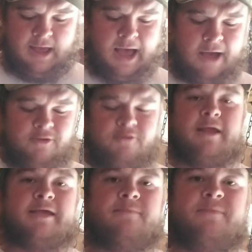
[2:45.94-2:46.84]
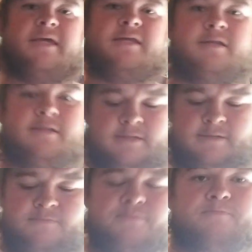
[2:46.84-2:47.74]
I would recommend
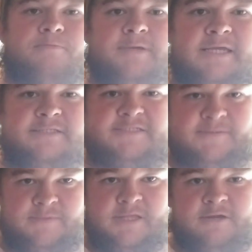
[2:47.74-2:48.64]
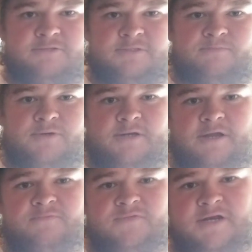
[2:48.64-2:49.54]
getting some of those and putting
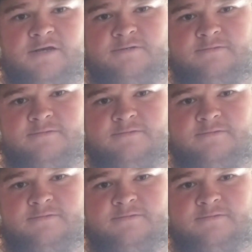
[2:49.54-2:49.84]
on there.